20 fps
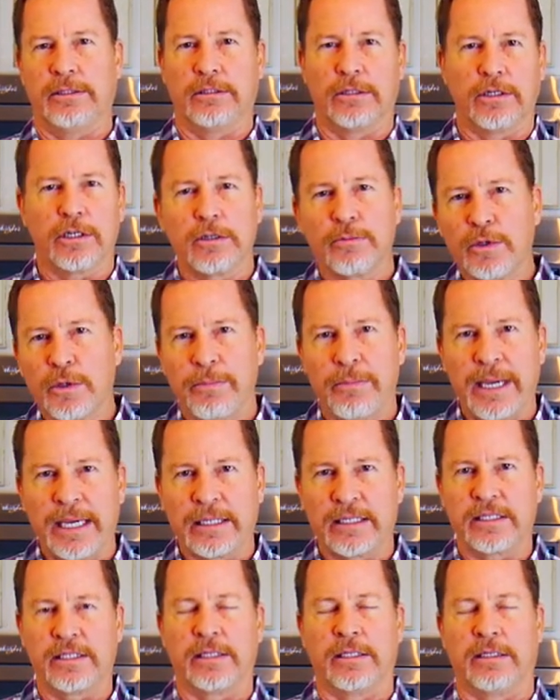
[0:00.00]
herbal
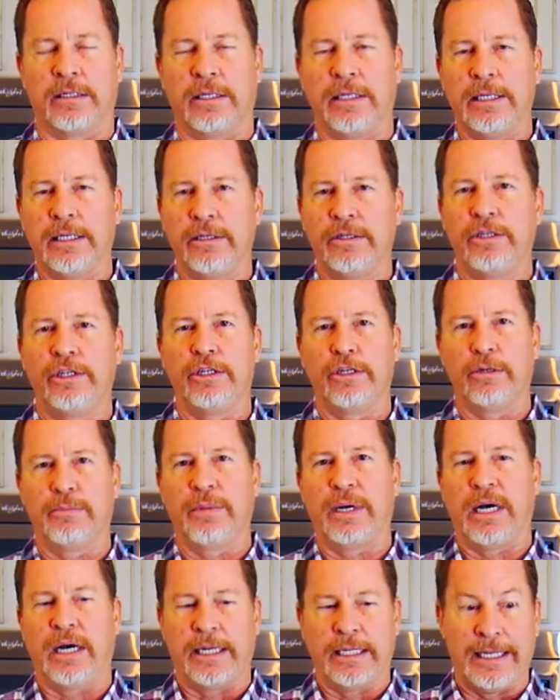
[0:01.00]
medicine into your
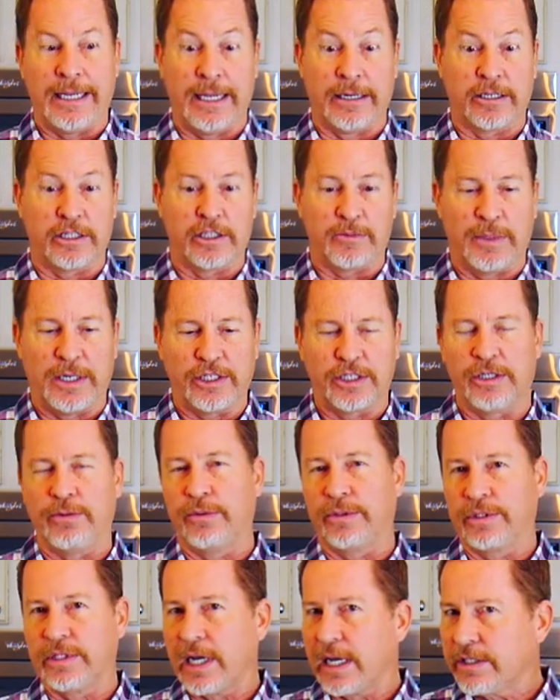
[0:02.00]
body, and especially
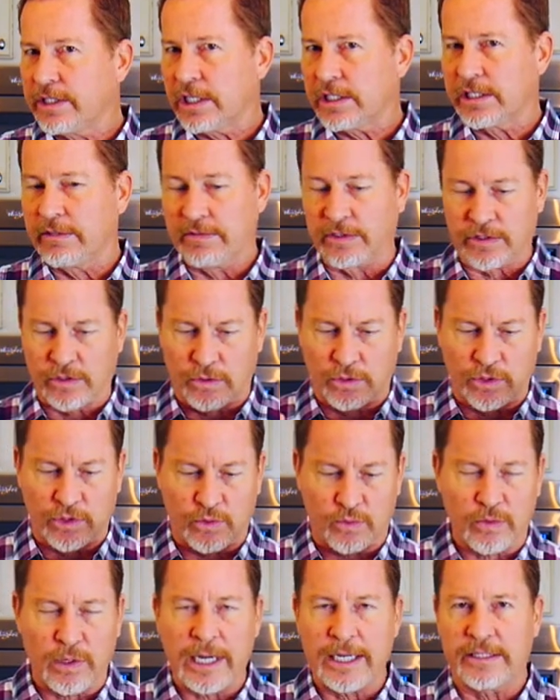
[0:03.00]
with digestive disorders,
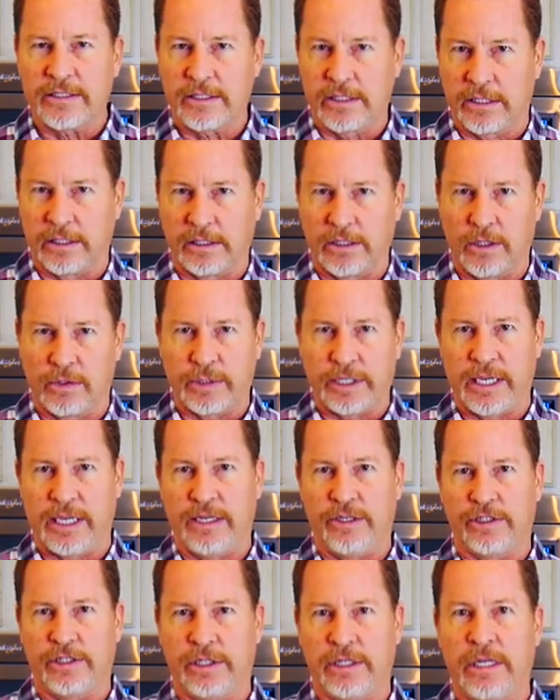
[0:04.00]
right to the
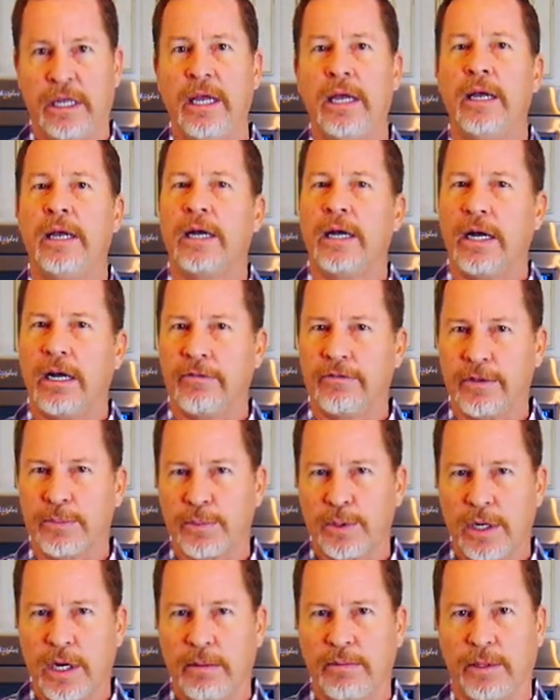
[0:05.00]
location of the
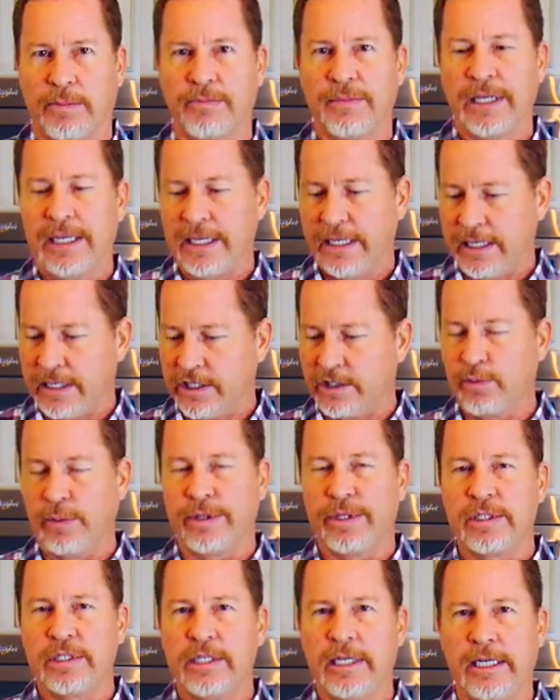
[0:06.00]
problem is
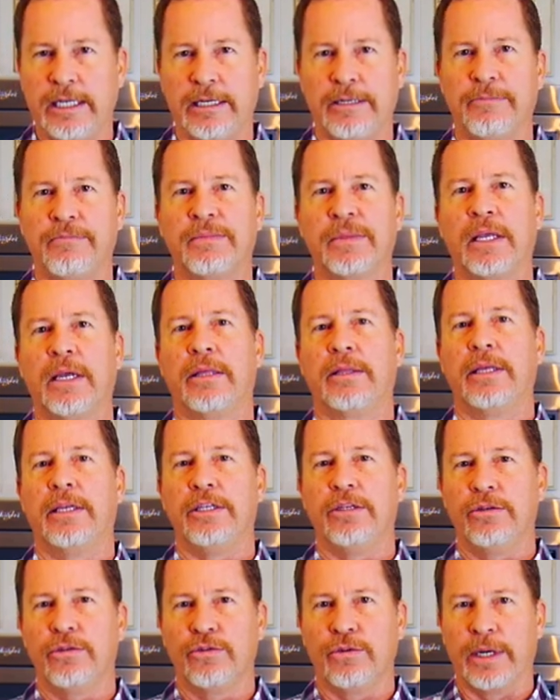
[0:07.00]
with a tea that
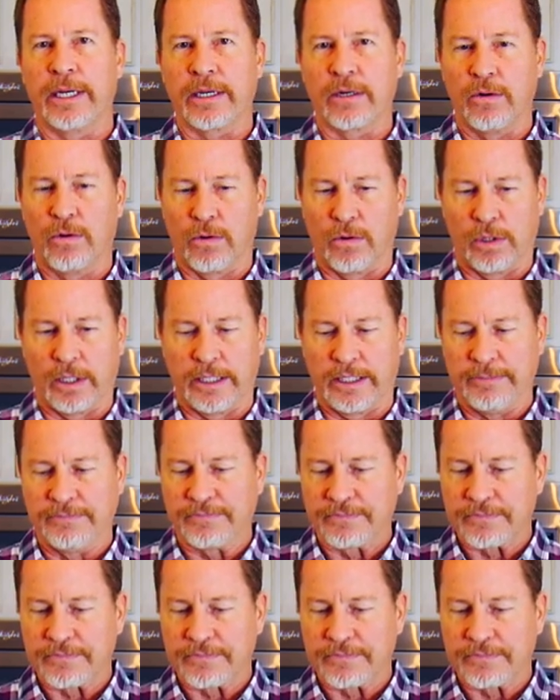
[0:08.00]
you drink orally.